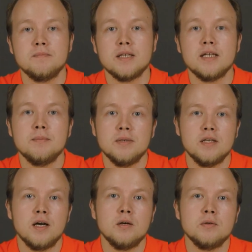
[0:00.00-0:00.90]
they can be
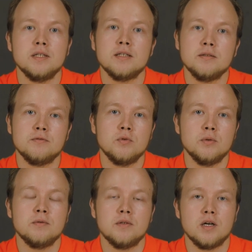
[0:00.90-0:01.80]
not only in the
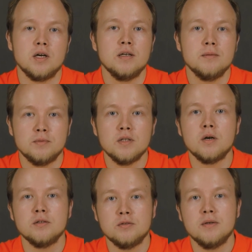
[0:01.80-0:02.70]
form of a card, but
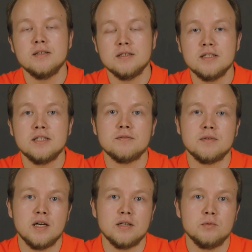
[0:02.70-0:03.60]
also as a key
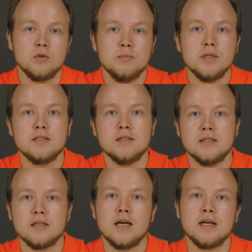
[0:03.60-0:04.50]
fob or
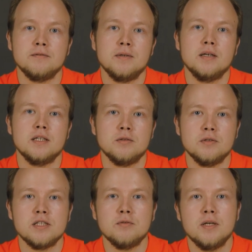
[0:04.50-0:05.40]
bracelet, have varying
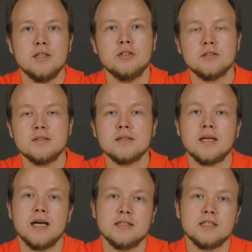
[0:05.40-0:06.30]
reading ranges,
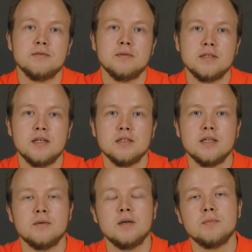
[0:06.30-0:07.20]
and differ in their
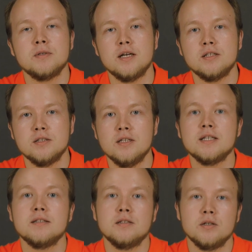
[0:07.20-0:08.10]
level of protection
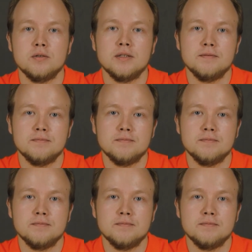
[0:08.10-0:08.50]
against cloning.